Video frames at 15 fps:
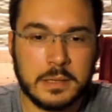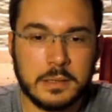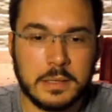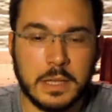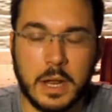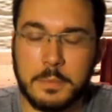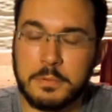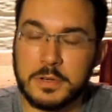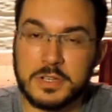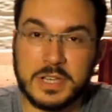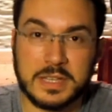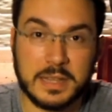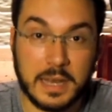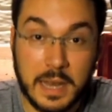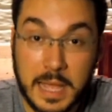You know, I
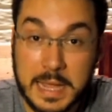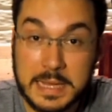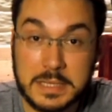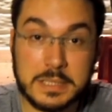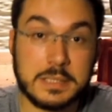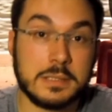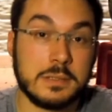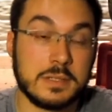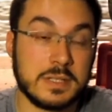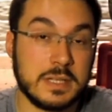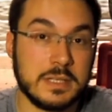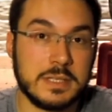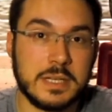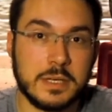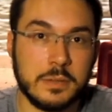appreciate the likes. Just
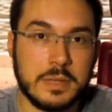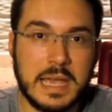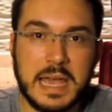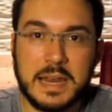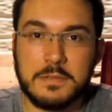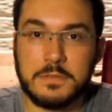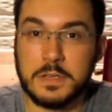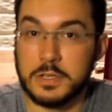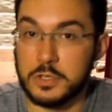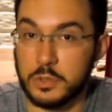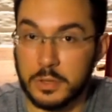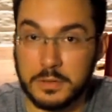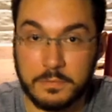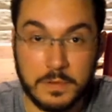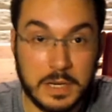continue that if you
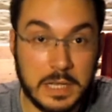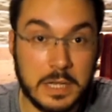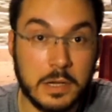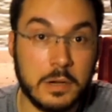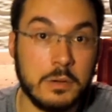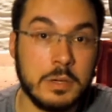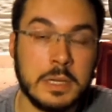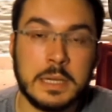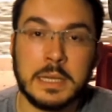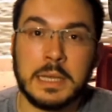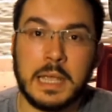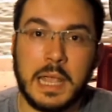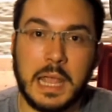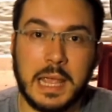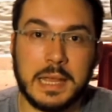enjoy the video,
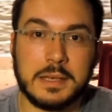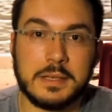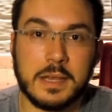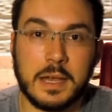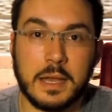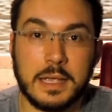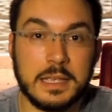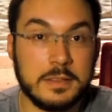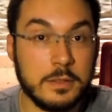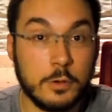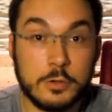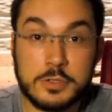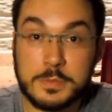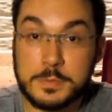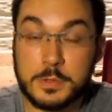and hit the
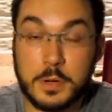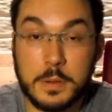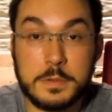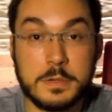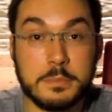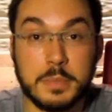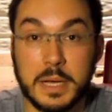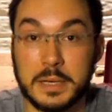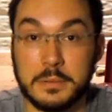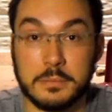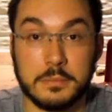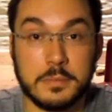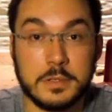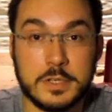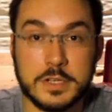old subscription button
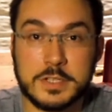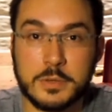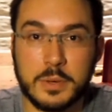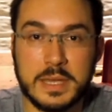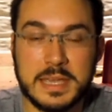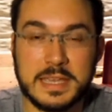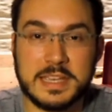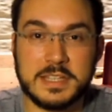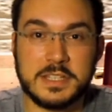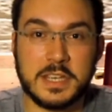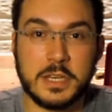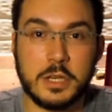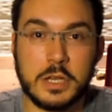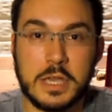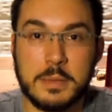just so we can
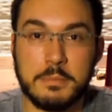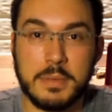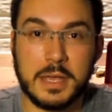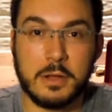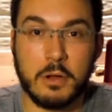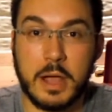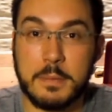continue to get bigger.